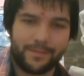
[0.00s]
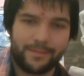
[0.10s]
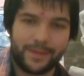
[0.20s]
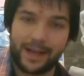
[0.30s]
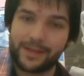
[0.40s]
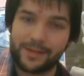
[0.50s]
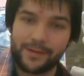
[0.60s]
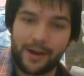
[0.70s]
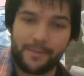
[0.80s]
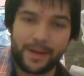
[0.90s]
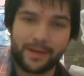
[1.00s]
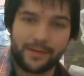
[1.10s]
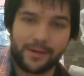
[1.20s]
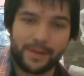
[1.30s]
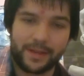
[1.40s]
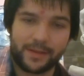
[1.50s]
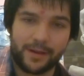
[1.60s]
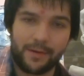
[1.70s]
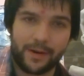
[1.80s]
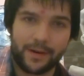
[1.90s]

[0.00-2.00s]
Not slow, but a little bit slower.